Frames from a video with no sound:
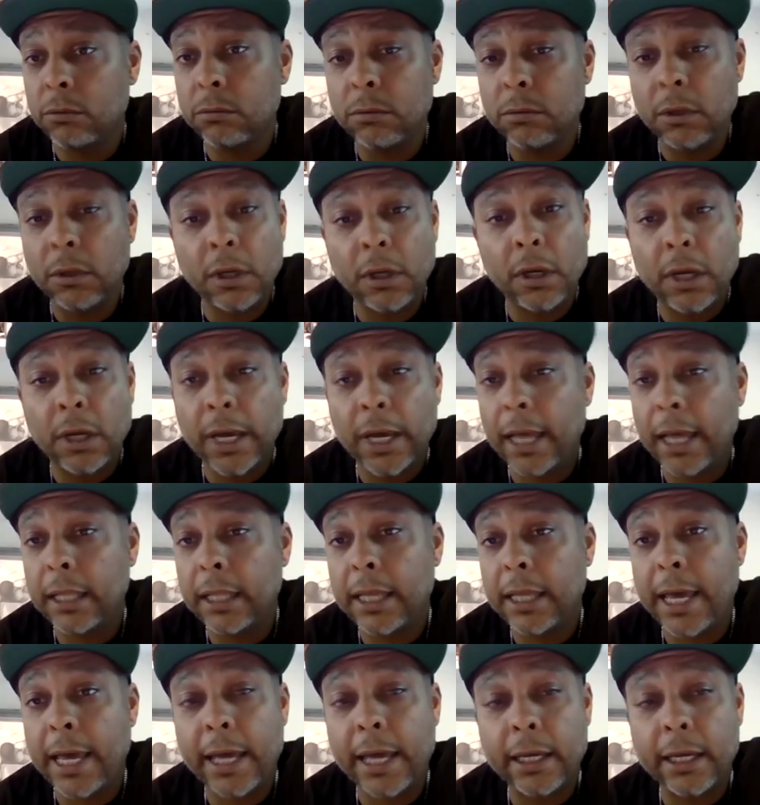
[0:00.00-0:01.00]
It's the new
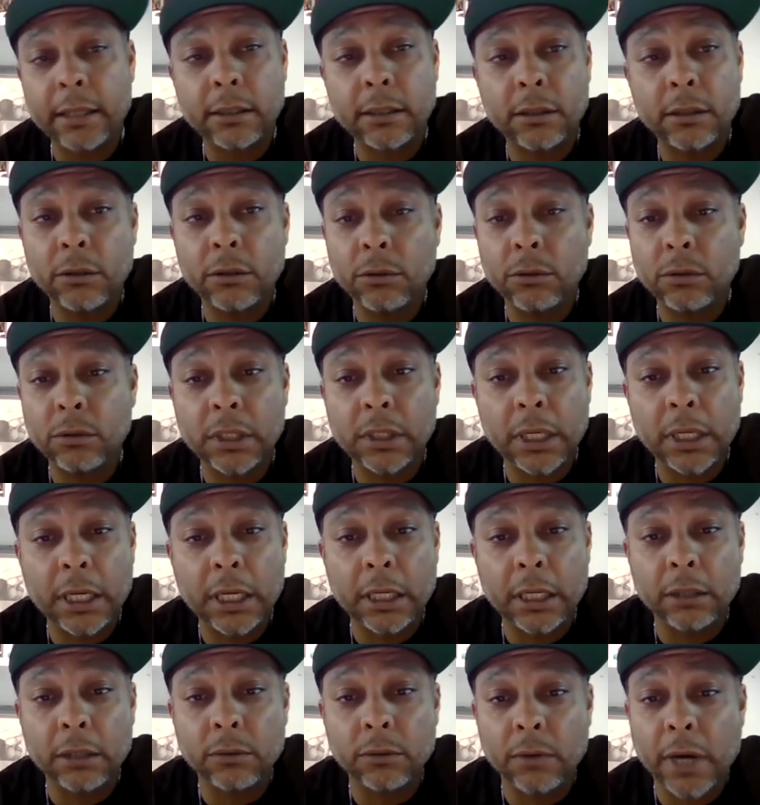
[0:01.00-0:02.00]
LA. It's the new
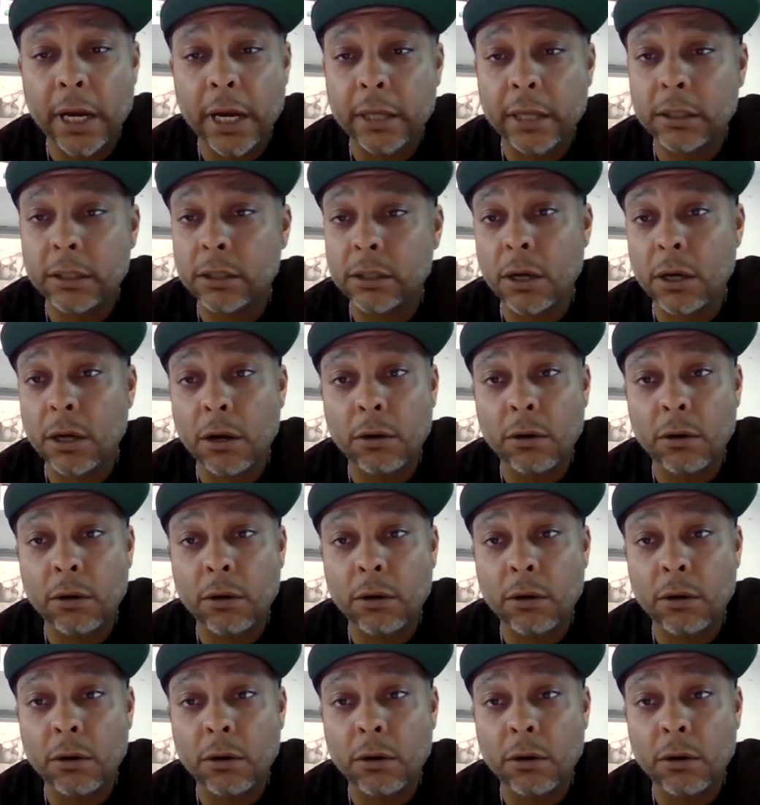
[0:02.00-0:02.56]
scene, right?